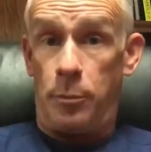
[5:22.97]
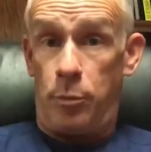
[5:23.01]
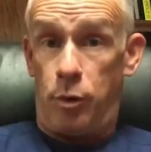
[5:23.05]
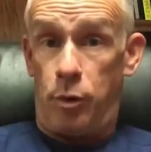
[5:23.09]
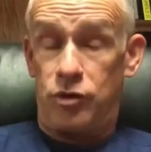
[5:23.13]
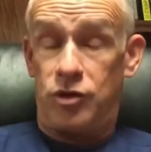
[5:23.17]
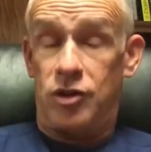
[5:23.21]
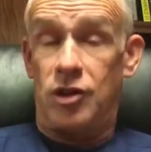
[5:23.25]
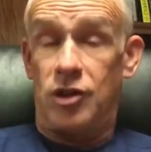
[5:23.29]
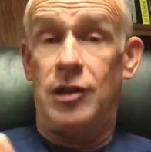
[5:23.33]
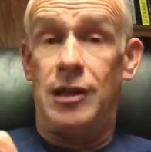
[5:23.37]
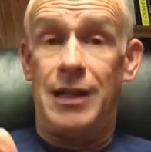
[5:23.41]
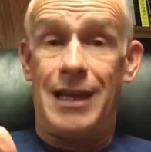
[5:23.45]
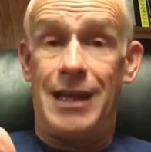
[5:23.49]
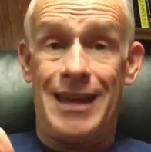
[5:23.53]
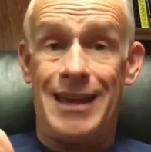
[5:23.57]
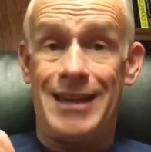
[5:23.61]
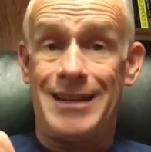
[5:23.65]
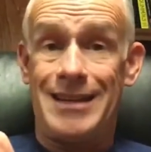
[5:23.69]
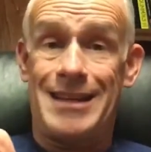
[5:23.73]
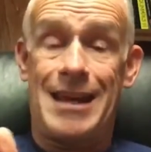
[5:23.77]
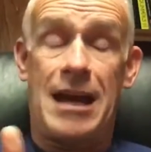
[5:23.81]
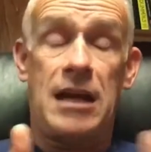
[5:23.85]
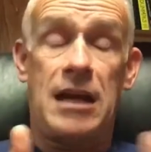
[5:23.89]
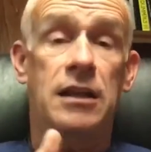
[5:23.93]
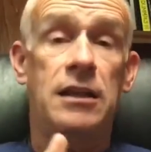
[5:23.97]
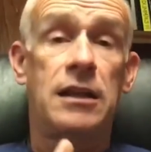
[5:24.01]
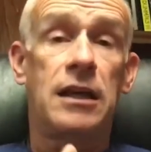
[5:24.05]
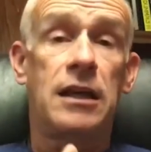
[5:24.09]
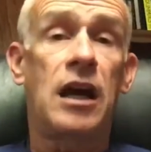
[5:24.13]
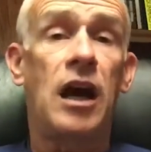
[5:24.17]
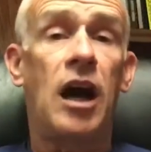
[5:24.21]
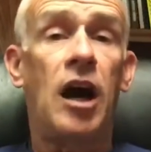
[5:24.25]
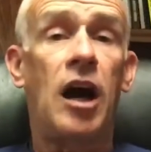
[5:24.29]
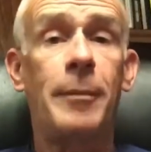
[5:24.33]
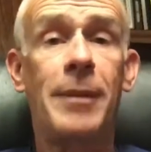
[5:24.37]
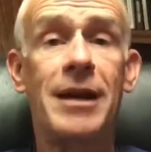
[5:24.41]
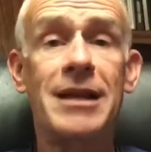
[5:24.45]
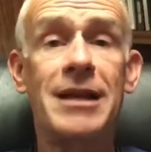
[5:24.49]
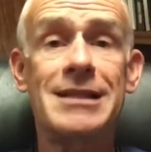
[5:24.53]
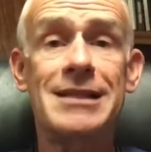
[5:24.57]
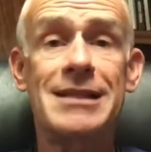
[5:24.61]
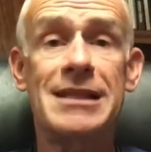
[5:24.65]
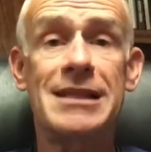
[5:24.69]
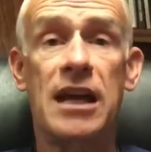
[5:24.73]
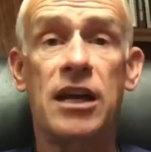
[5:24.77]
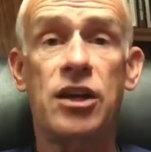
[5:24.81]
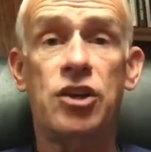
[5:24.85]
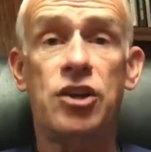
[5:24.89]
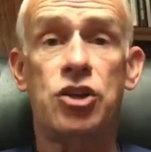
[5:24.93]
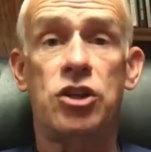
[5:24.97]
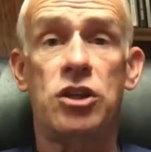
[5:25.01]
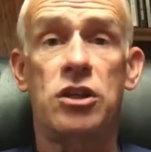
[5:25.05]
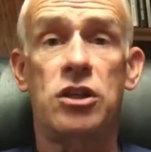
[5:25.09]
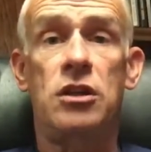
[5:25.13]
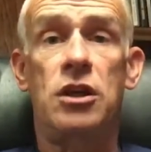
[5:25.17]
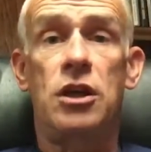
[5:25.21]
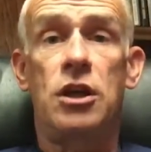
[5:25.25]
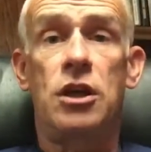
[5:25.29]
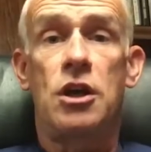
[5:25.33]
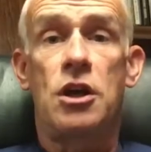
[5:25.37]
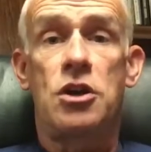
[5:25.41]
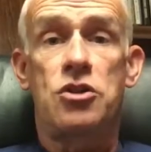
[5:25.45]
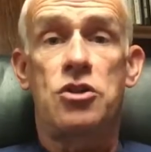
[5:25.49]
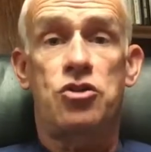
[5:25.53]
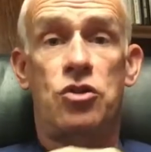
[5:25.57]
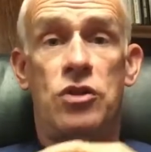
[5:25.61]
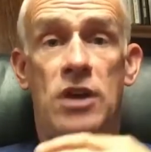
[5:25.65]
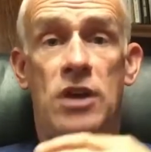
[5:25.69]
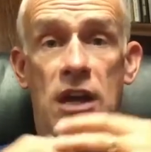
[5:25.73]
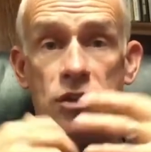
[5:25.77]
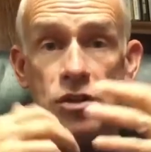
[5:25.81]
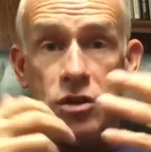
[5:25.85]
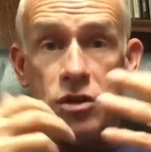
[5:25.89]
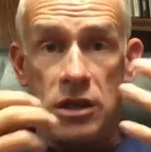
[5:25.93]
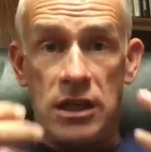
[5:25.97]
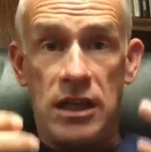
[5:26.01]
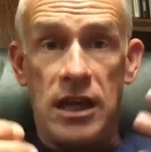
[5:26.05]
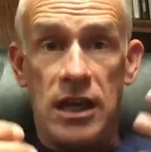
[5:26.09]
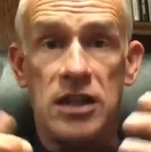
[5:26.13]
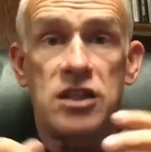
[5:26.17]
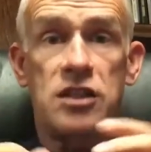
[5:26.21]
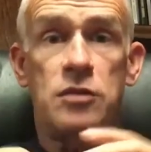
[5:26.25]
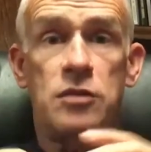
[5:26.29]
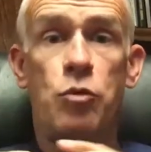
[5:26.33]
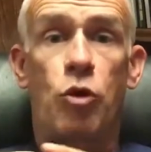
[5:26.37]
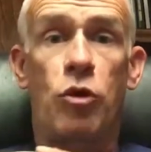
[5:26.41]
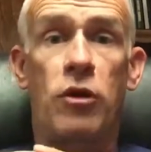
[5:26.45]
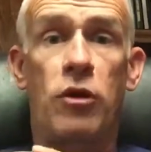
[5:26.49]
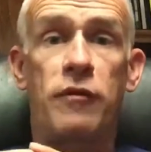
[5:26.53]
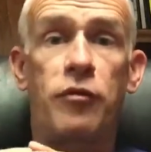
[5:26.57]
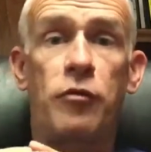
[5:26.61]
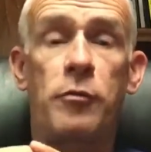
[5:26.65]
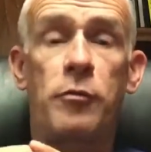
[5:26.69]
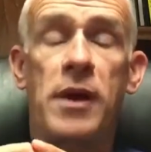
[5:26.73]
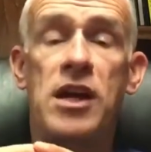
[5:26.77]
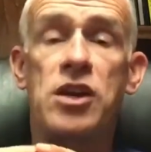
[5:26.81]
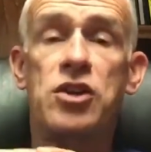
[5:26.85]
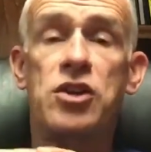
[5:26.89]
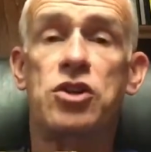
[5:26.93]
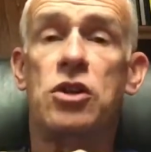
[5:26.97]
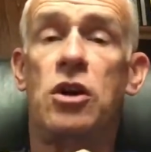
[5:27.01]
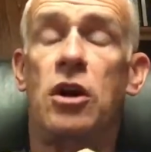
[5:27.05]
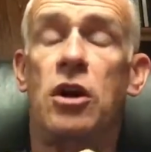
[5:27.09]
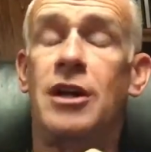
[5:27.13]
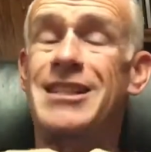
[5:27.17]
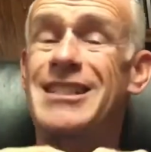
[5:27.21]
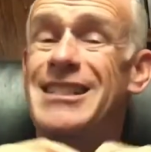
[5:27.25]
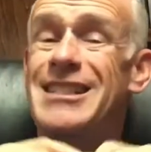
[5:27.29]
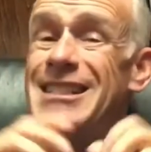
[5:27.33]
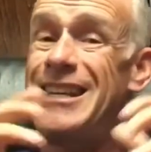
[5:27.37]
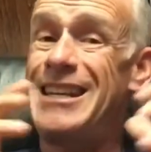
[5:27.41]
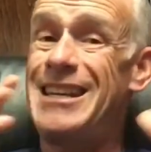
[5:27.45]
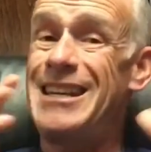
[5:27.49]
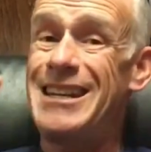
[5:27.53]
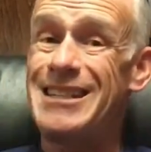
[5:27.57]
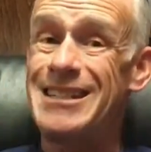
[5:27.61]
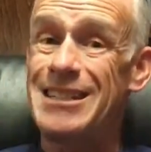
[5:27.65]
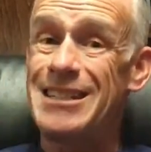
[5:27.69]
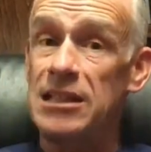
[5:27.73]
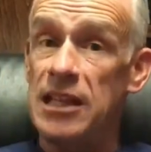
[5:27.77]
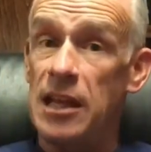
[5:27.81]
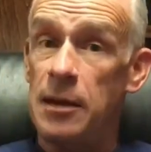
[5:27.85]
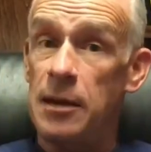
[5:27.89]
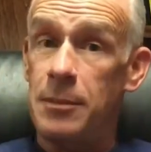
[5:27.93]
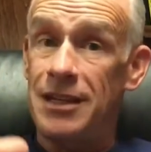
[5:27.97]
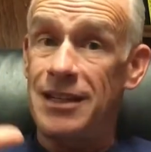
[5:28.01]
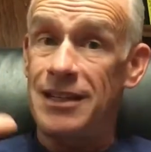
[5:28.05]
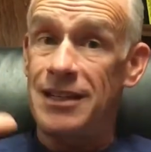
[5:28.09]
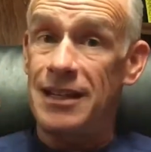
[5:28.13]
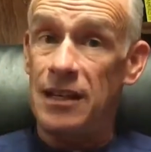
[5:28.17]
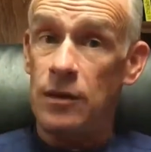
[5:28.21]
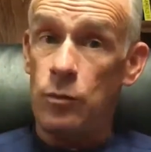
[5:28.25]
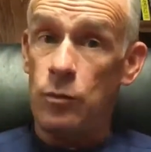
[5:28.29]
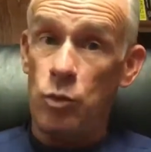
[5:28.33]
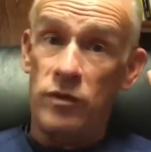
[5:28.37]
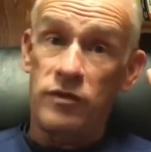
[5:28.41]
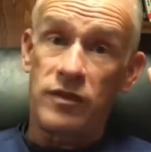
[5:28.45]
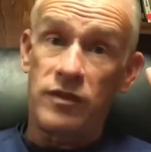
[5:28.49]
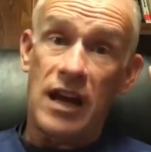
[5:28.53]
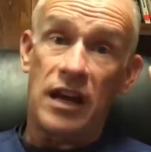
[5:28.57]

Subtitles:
I'll put the link down in the comments section so that you can get some more information on it. Seating's limited.